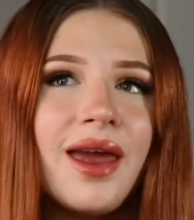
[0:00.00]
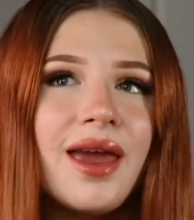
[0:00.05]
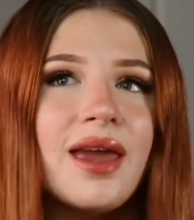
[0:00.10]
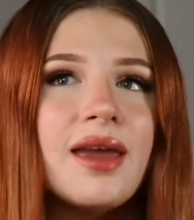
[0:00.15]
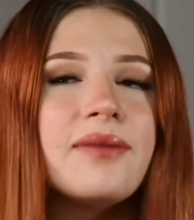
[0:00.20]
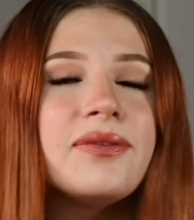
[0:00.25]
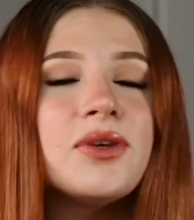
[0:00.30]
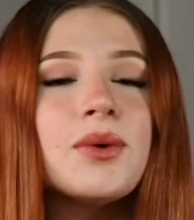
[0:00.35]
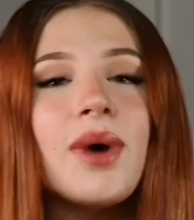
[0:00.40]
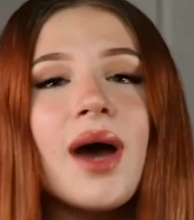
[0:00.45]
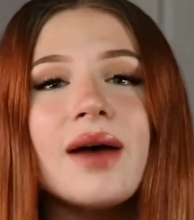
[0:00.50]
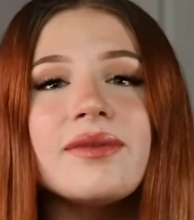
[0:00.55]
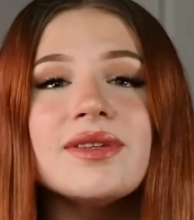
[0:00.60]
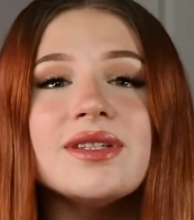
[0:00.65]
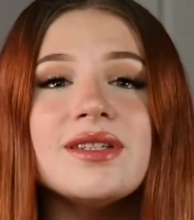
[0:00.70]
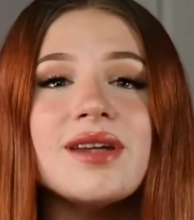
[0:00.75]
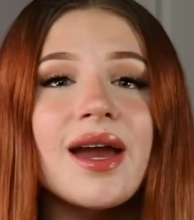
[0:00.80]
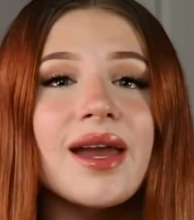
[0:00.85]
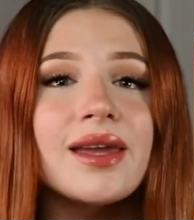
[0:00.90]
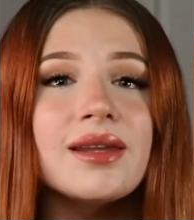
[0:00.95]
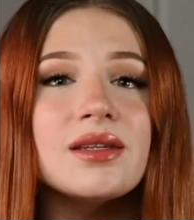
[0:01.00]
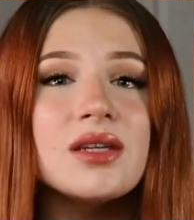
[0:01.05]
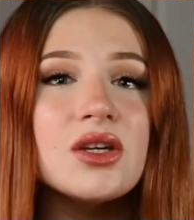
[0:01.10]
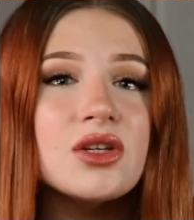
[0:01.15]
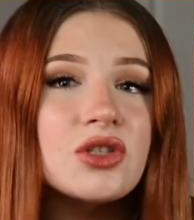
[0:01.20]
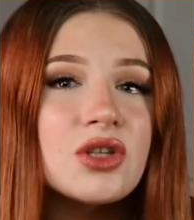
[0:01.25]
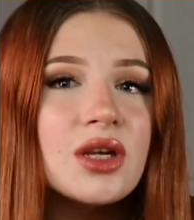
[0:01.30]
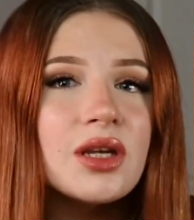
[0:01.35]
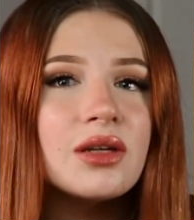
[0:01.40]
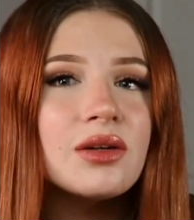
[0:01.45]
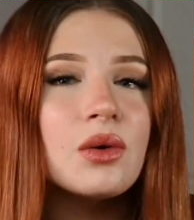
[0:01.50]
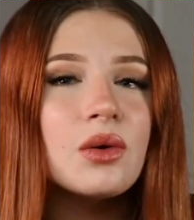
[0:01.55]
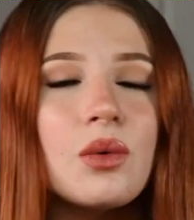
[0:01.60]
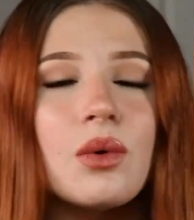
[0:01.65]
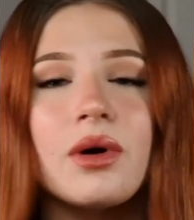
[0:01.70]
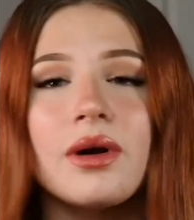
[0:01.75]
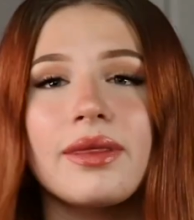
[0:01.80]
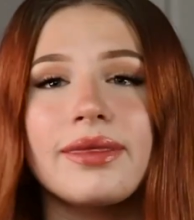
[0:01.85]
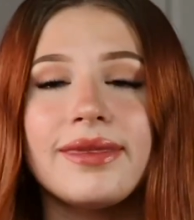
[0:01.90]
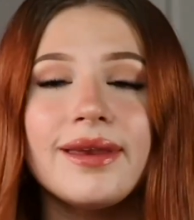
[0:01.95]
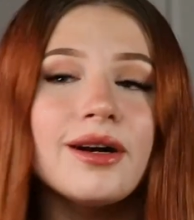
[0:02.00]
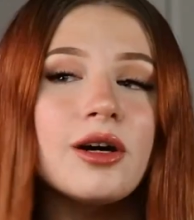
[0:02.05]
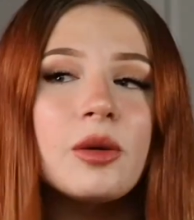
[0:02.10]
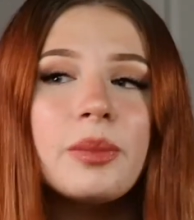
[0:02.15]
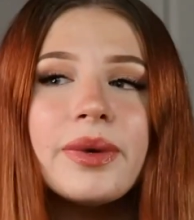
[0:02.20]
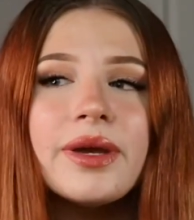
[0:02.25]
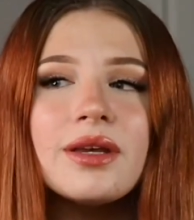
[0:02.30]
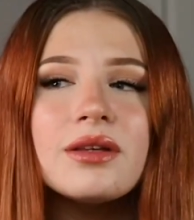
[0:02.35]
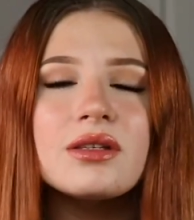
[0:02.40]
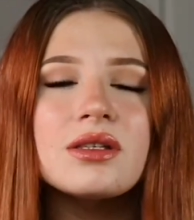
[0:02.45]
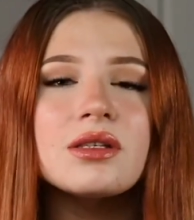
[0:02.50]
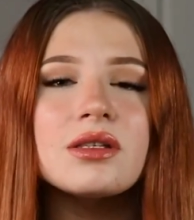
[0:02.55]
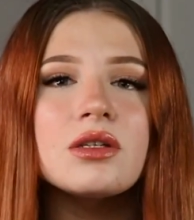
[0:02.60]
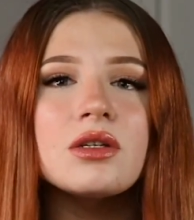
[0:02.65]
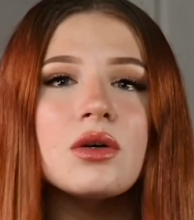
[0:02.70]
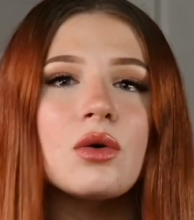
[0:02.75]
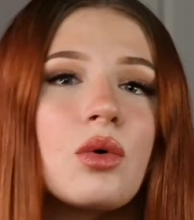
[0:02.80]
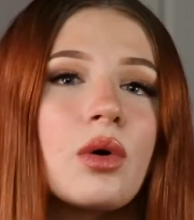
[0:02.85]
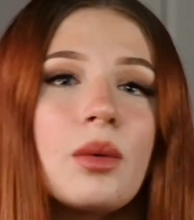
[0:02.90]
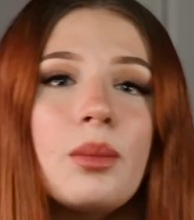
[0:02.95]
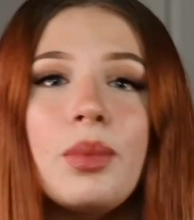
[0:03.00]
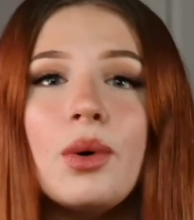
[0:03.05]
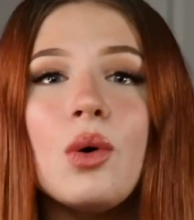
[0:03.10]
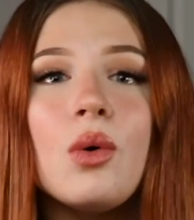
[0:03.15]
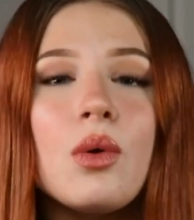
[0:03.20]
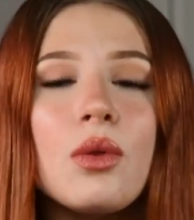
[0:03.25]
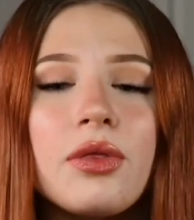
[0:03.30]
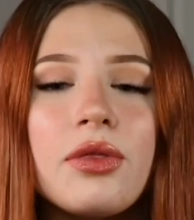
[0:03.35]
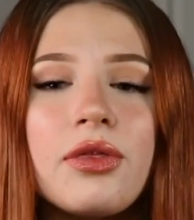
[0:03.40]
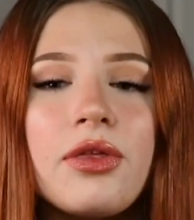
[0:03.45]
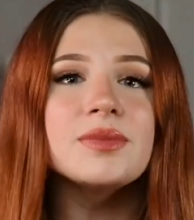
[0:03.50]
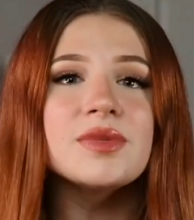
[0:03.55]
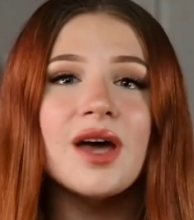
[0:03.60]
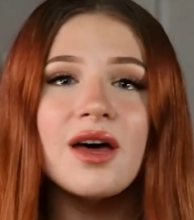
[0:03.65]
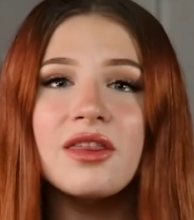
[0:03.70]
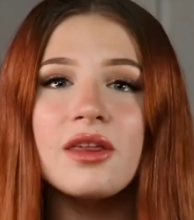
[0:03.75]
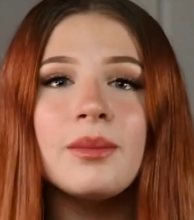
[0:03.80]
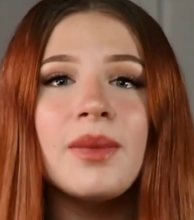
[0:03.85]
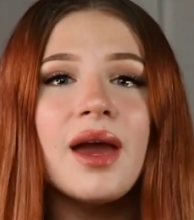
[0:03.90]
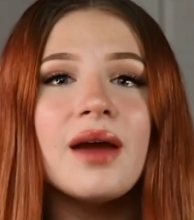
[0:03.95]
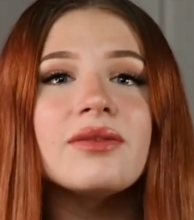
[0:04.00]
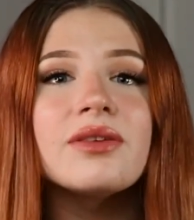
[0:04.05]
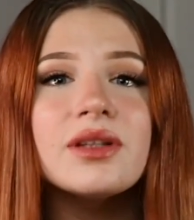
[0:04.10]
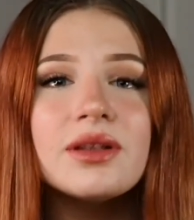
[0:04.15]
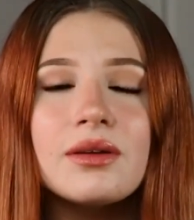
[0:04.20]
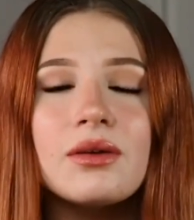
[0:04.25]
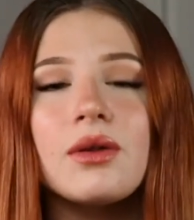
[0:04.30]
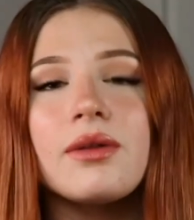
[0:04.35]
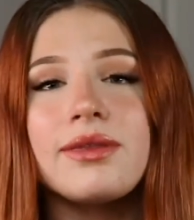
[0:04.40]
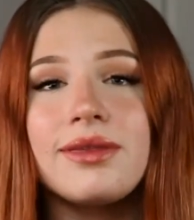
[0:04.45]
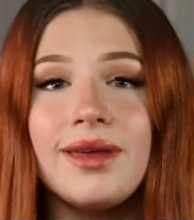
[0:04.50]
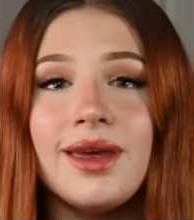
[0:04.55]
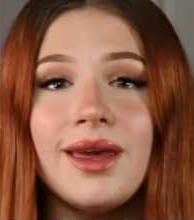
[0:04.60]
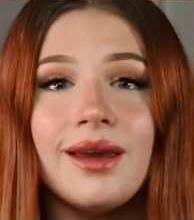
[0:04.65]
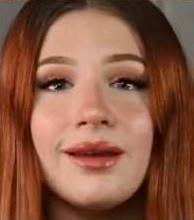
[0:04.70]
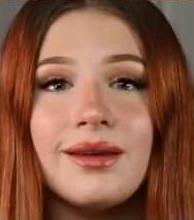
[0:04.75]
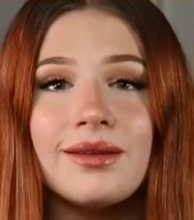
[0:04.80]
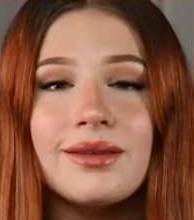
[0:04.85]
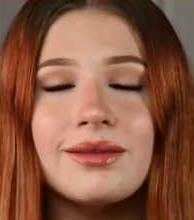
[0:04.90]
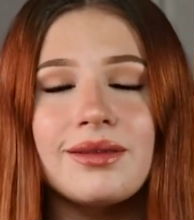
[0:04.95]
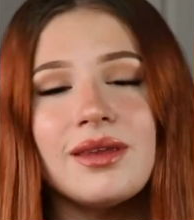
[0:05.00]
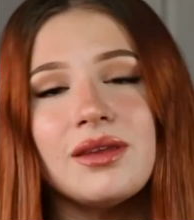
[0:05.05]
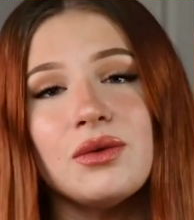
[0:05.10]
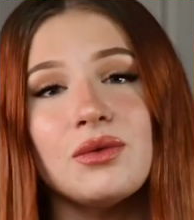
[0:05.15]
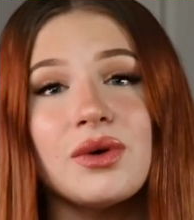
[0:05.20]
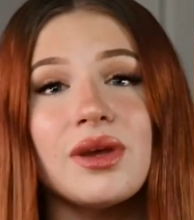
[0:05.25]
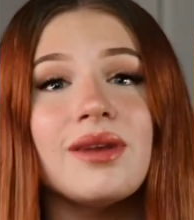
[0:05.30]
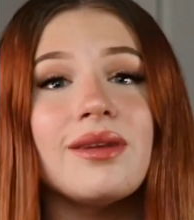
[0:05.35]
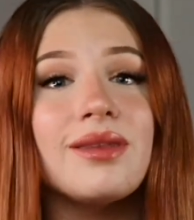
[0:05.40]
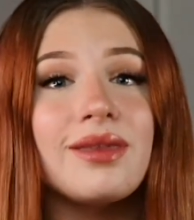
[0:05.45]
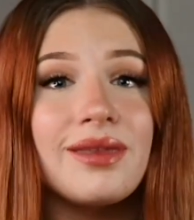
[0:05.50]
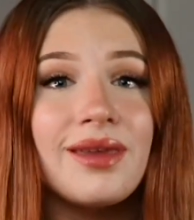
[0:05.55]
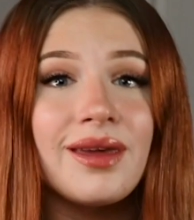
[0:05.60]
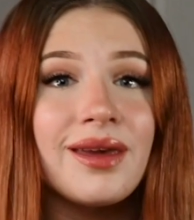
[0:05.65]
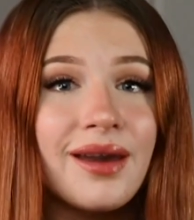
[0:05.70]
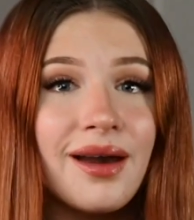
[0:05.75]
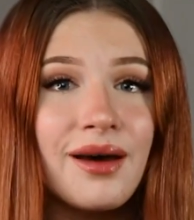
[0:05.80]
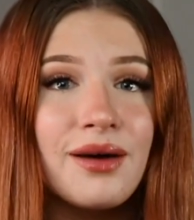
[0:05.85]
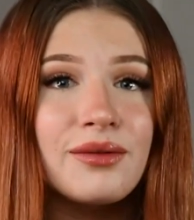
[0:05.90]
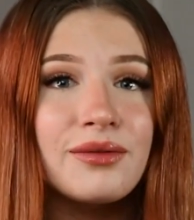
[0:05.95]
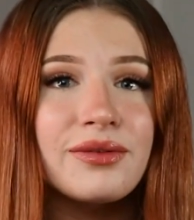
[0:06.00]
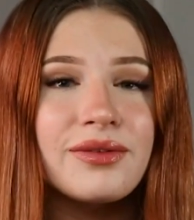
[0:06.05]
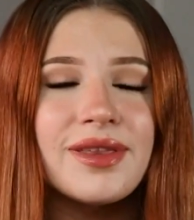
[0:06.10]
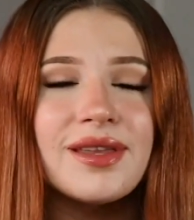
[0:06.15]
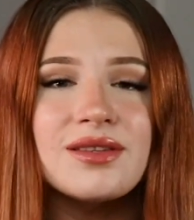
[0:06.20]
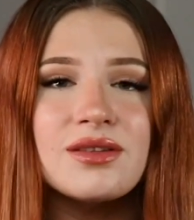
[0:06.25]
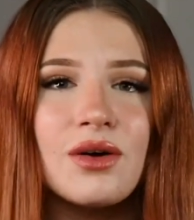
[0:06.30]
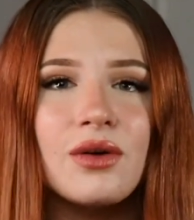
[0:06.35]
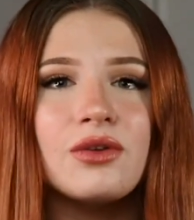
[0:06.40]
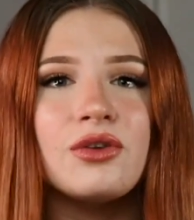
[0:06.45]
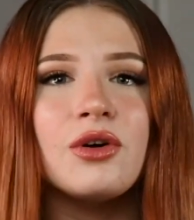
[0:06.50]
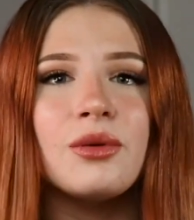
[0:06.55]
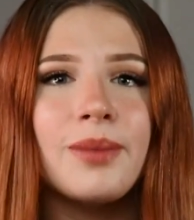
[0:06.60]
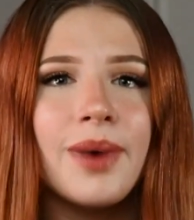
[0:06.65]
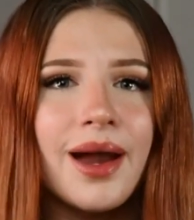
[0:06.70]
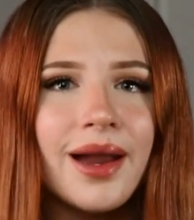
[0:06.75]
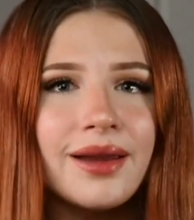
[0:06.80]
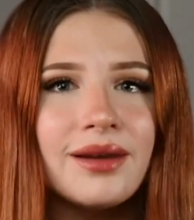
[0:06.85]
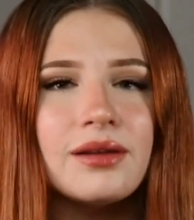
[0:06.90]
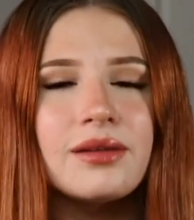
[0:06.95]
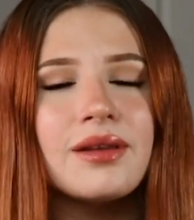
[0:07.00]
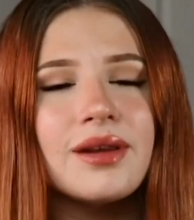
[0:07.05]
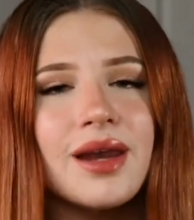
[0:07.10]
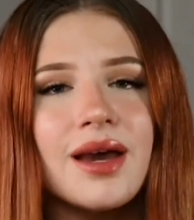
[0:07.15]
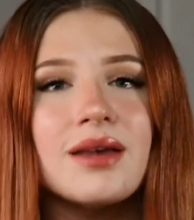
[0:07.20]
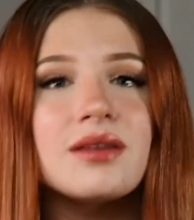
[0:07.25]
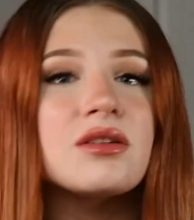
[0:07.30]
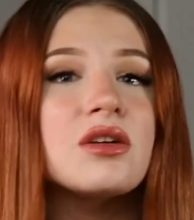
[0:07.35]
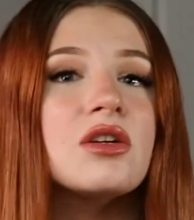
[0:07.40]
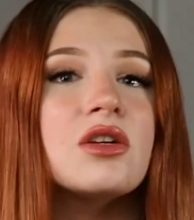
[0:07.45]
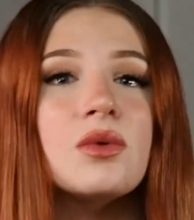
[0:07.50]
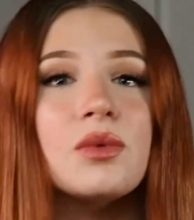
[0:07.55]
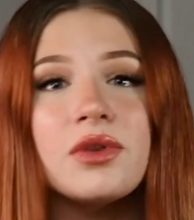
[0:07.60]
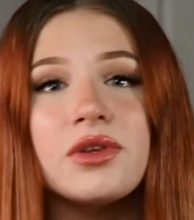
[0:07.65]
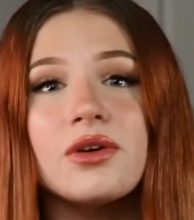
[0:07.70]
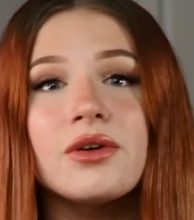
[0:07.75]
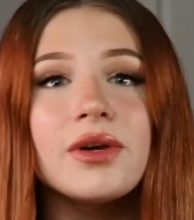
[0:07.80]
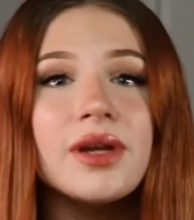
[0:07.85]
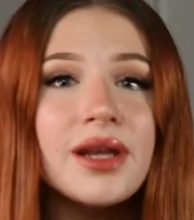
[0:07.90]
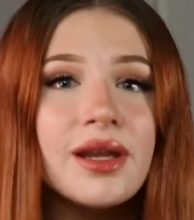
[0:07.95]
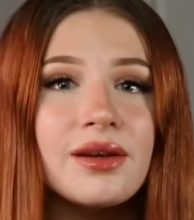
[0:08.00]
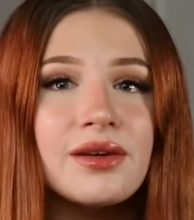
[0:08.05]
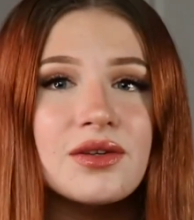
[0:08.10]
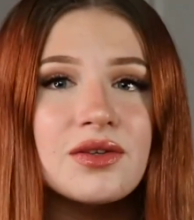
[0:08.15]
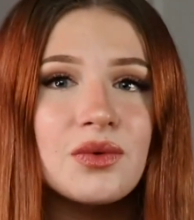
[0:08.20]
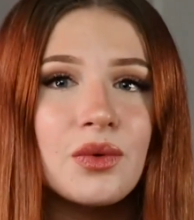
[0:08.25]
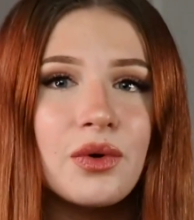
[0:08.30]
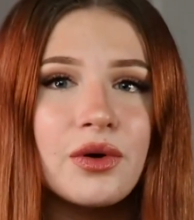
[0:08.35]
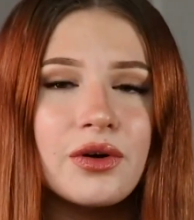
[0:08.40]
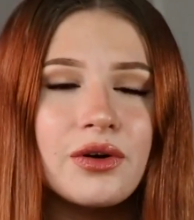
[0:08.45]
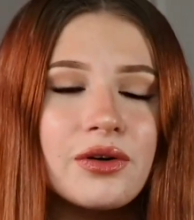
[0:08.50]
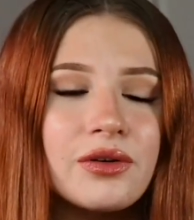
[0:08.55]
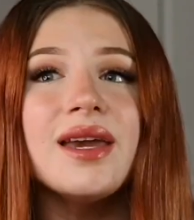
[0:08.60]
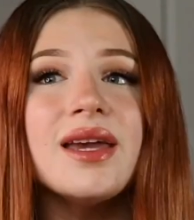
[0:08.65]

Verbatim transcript: If you have a dietitian or a therapist or both, tell them every little thing that you can think of that's on your mind that has to do with your eating disorder.